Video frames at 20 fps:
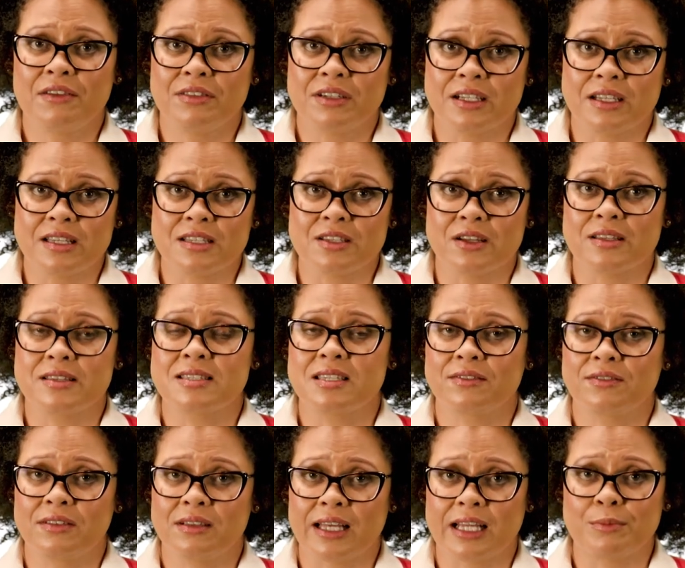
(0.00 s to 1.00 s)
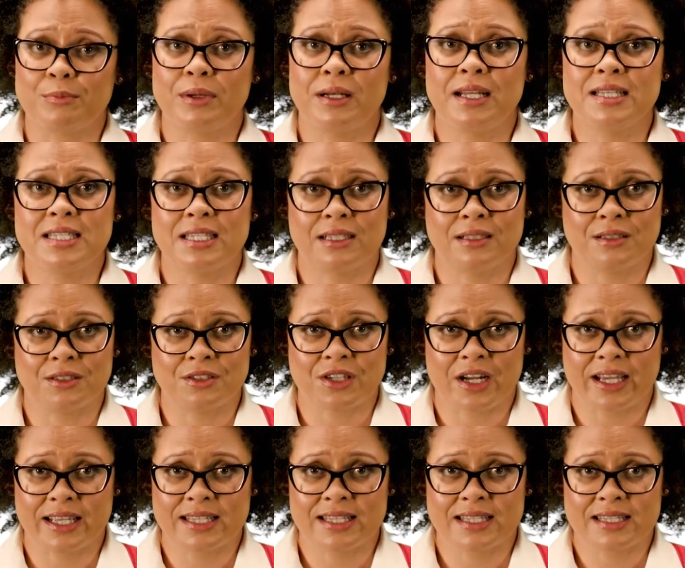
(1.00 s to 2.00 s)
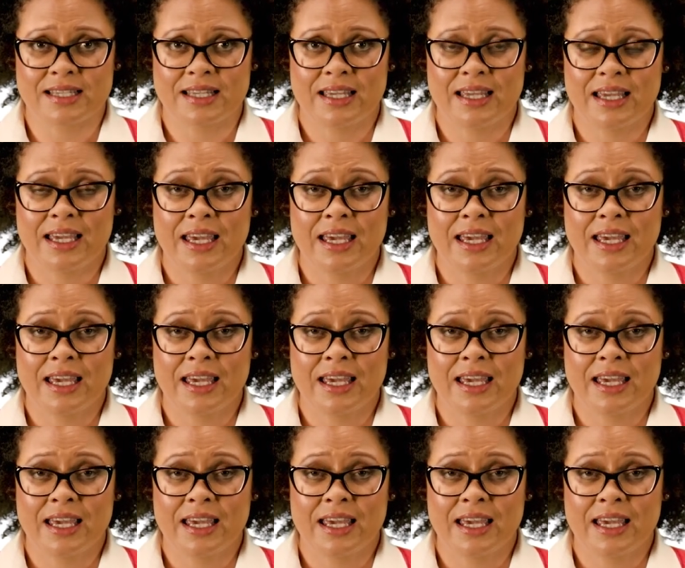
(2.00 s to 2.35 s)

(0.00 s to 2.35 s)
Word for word: Covenant on Civil and Political Rights,